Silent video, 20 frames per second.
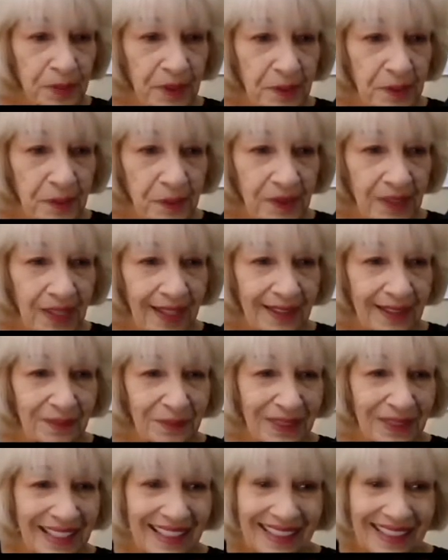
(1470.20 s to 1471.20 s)
people like
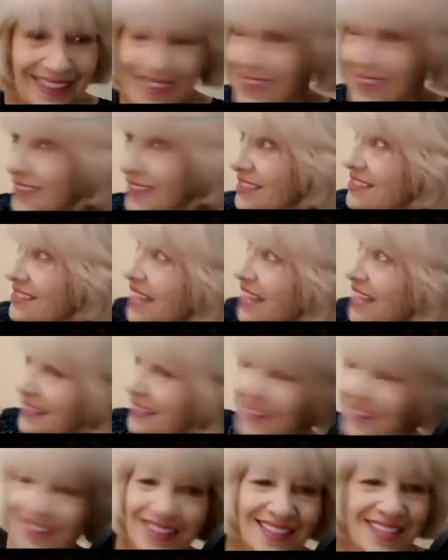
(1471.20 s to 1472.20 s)
me. There's
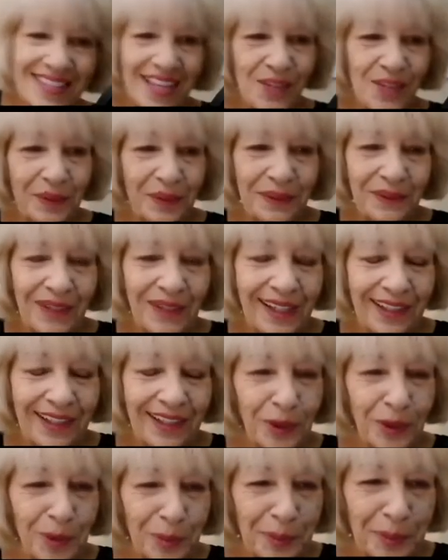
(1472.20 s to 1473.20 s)
nothing that says we want
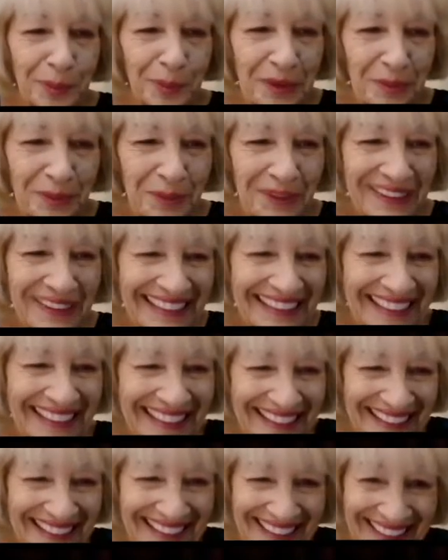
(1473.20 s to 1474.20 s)
old people in
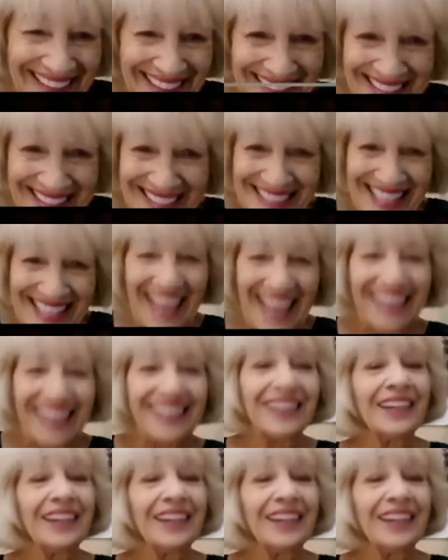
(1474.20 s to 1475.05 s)
here. It's like,